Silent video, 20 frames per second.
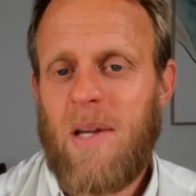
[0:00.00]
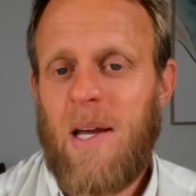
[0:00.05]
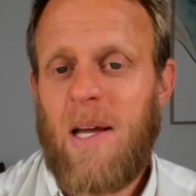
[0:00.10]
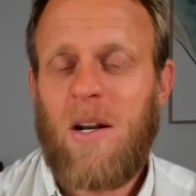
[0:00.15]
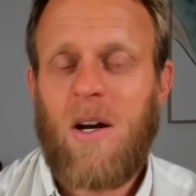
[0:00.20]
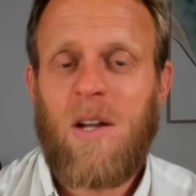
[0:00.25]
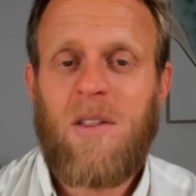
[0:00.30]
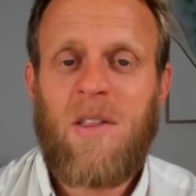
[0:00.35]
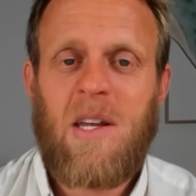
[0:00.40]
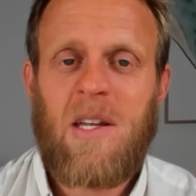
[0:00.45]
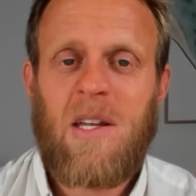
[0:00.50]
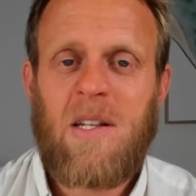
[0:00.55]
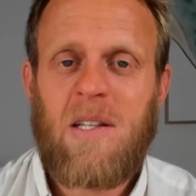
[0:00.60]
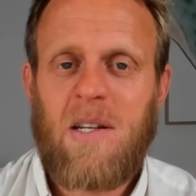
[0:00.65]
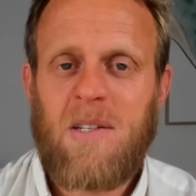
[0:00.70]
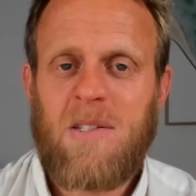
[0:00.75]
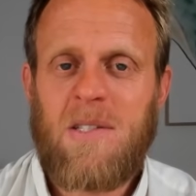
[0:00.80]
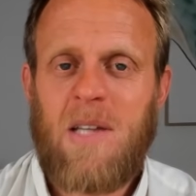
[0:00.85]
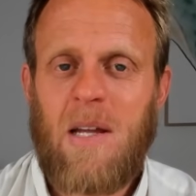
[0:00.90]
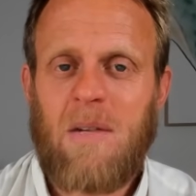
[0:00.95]
and I think it
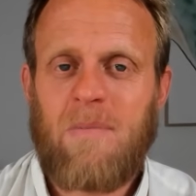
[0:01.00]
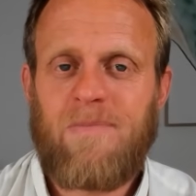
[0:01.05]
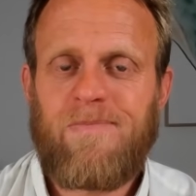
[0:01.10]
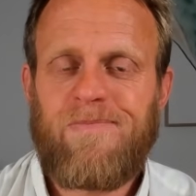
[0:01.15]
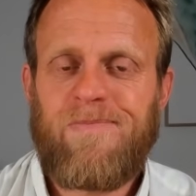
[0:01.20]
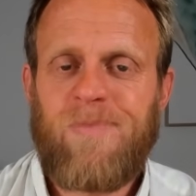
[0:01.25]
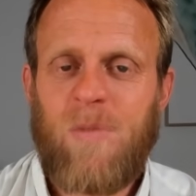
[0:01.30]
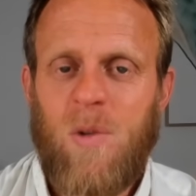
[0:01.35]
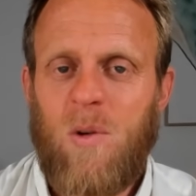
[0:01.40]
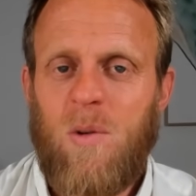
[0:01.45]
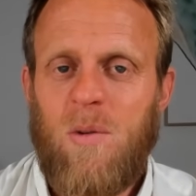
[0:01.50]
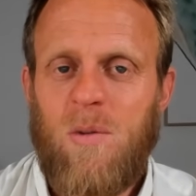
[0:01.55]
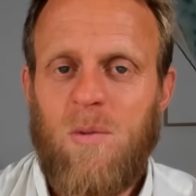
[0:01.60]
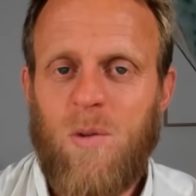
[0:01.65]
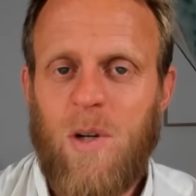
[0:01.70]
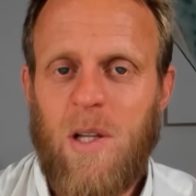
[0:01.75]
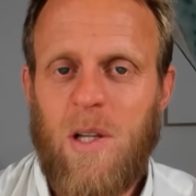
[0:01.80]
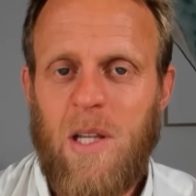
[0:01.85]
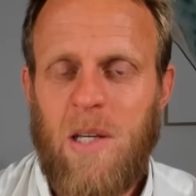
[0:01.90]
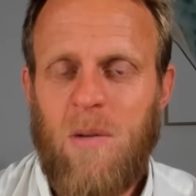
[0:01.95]
does that
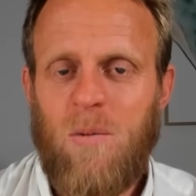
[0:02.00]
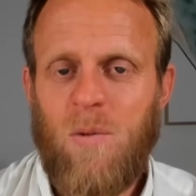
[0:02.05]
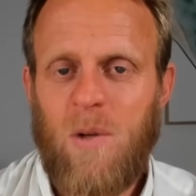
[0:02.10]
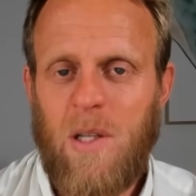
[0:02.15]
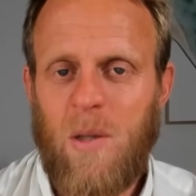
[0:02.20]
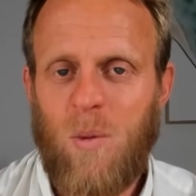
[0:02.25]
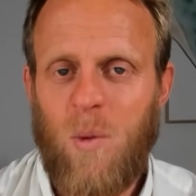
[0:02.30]
really, really